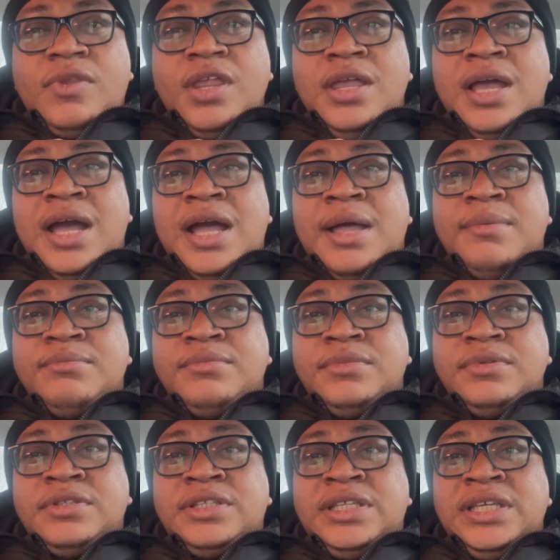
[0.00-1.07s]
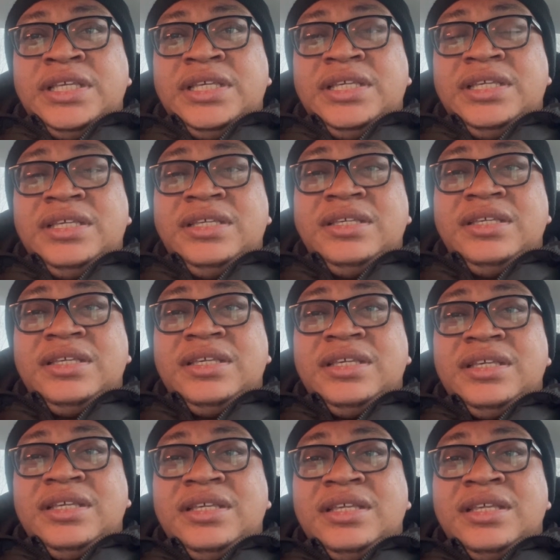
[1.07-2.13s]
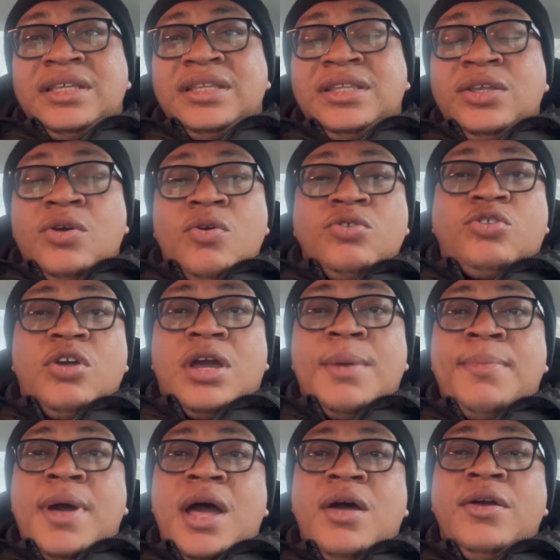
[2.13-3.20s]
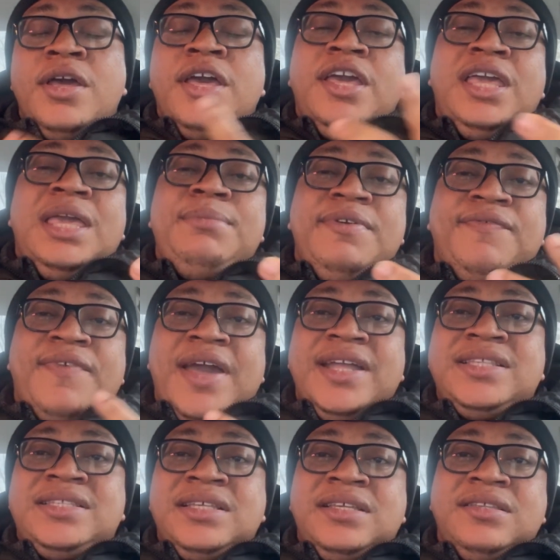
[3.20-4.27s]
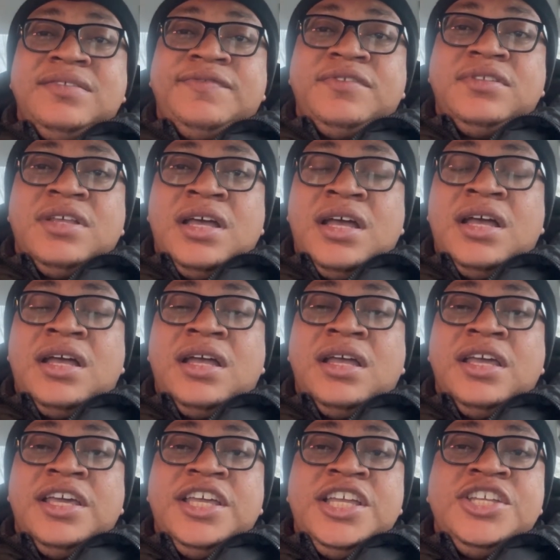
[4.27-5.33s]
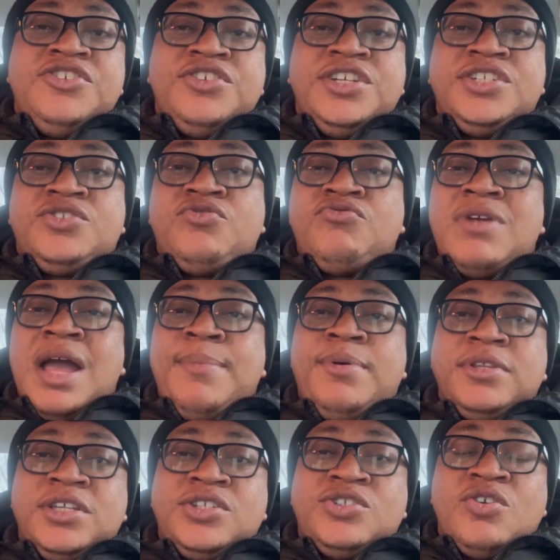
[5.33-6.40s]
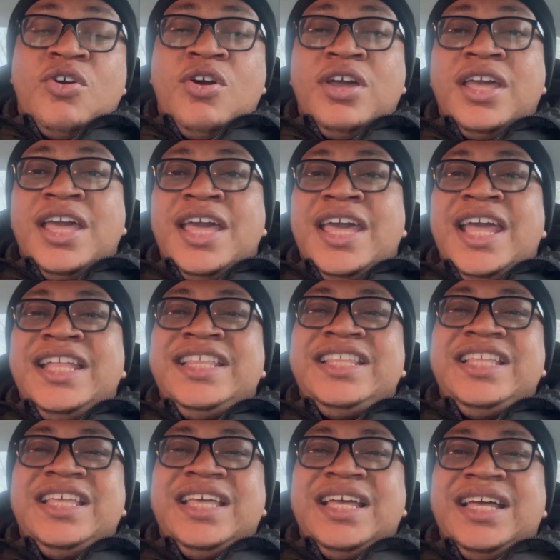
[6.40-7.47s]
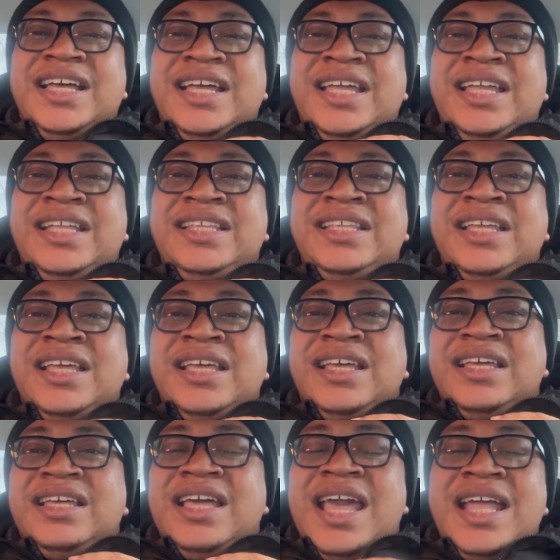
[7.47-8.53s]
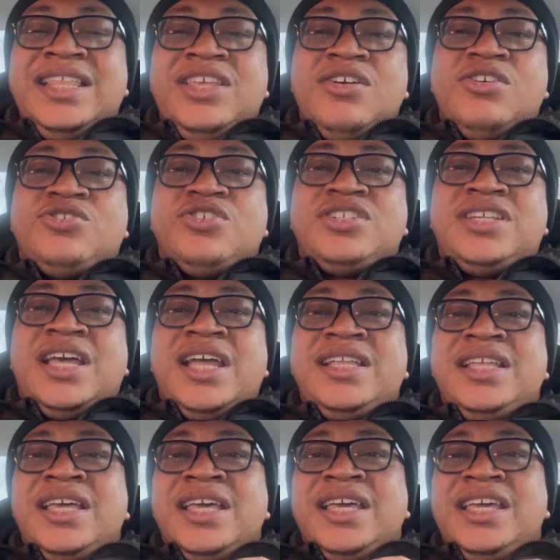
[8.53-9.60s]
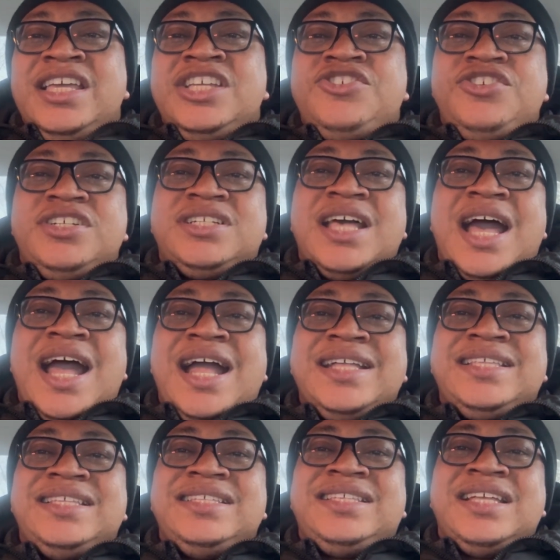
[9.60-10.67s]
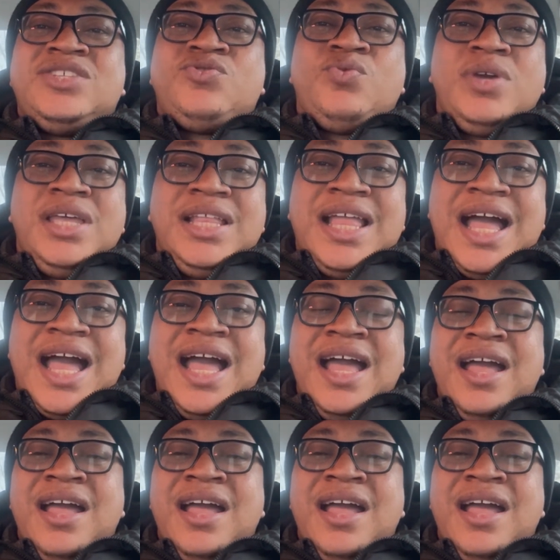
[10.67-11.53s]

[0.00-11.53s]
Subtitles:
the whole talk about him inviting Eedris to rap on the song, and Eddy also said Eedris had Tetuila